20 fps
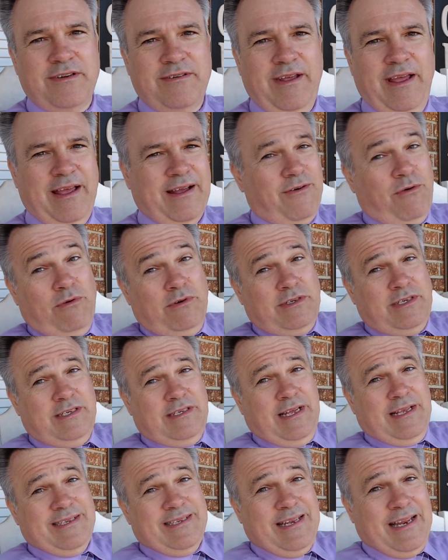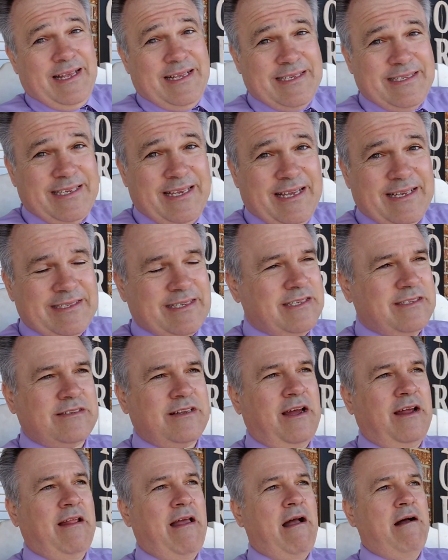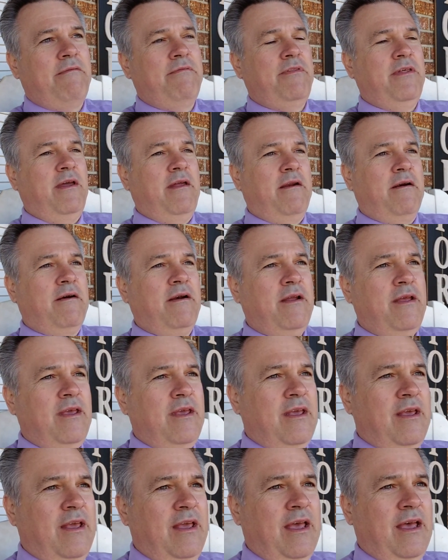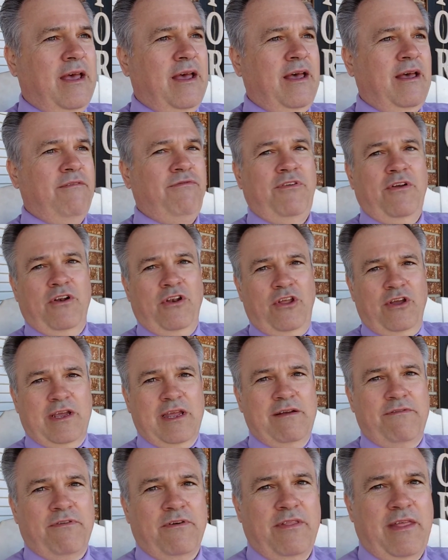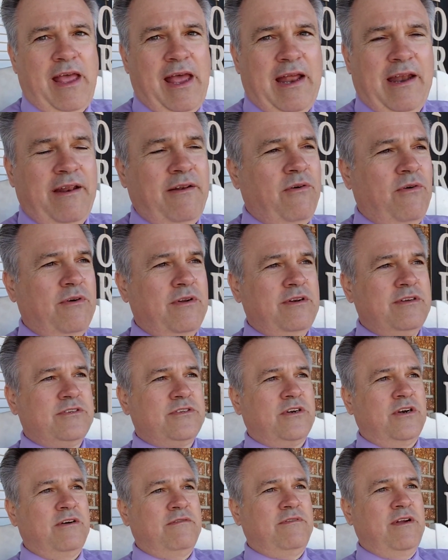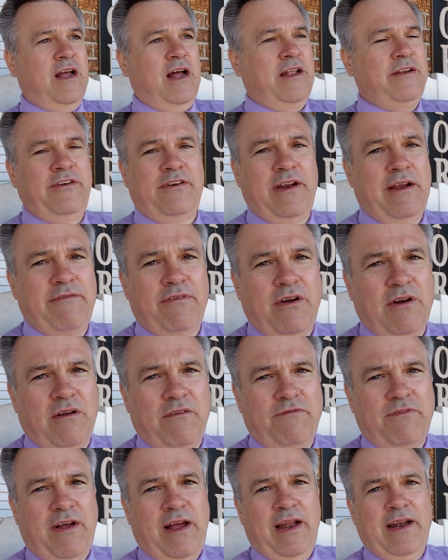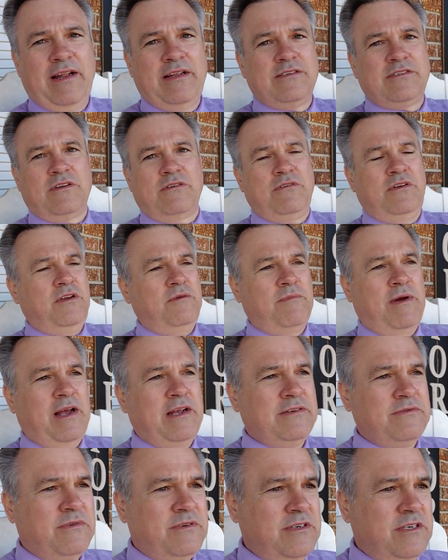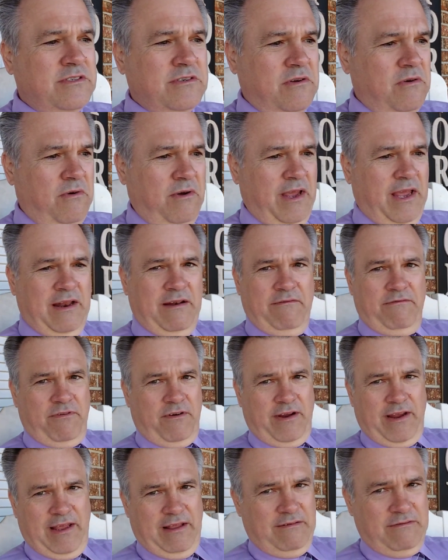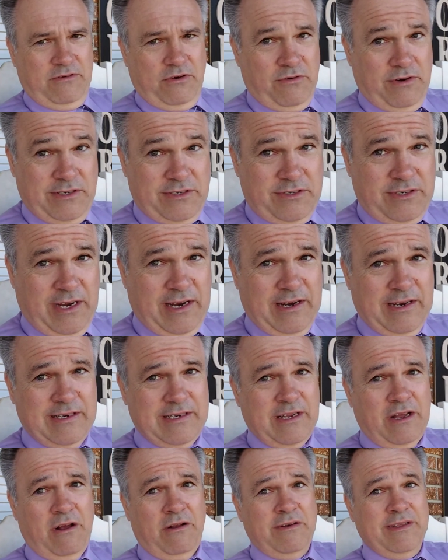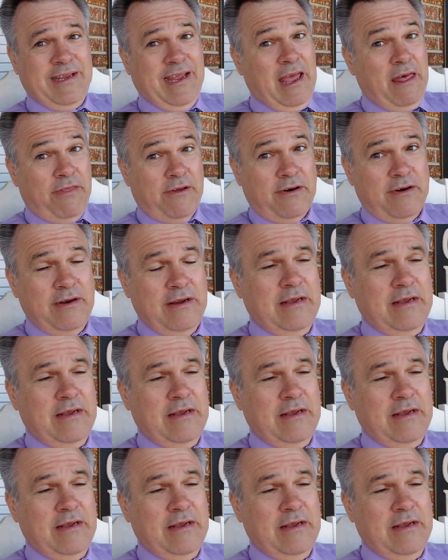Of course, it doesn't exist. It's not out there. If you're looking for that in order to serve God, you're never going to find it, so you might as well just go ahead and forget Christianity altogether.